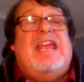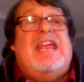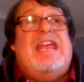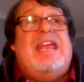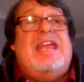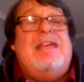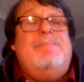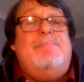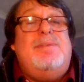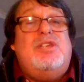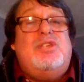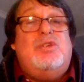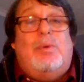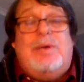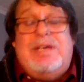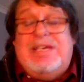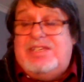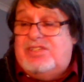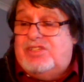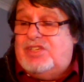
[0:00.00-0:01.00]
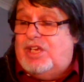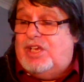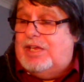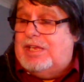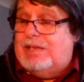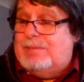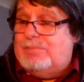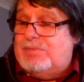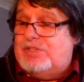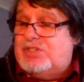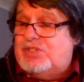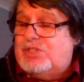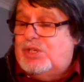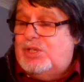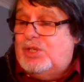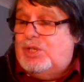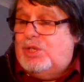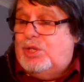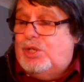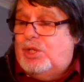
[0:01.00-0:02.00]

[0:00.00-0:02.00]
In between times,